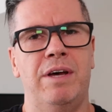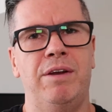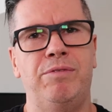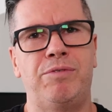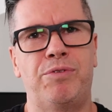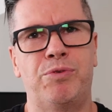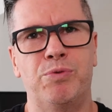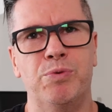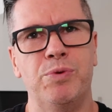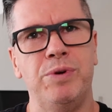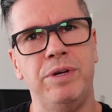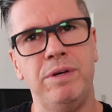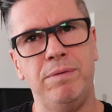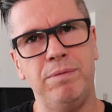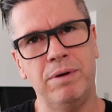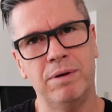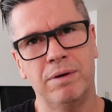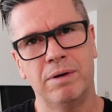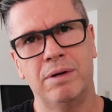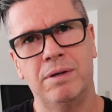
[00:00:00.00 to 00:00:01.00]
had
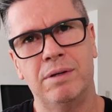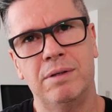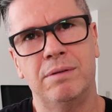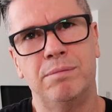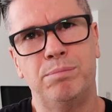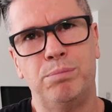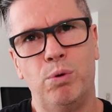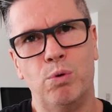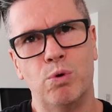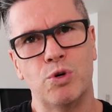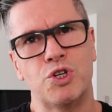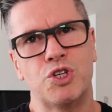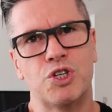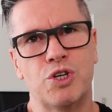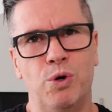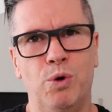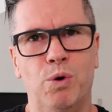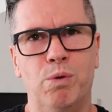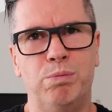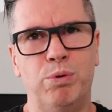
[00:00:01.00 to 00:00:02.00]
three
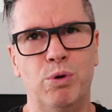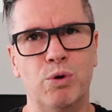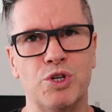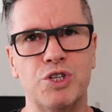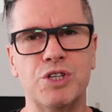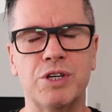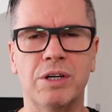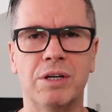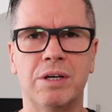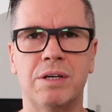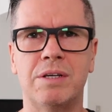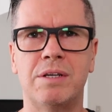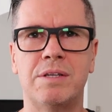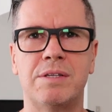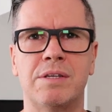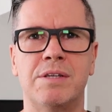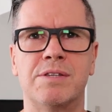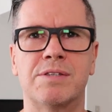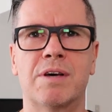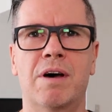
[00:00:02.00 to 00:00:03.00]
Porsche
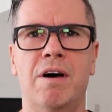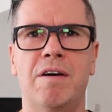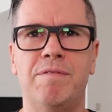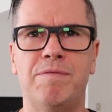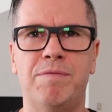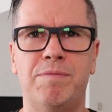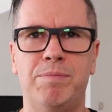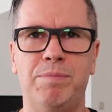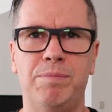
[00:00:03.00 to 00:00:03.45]
since I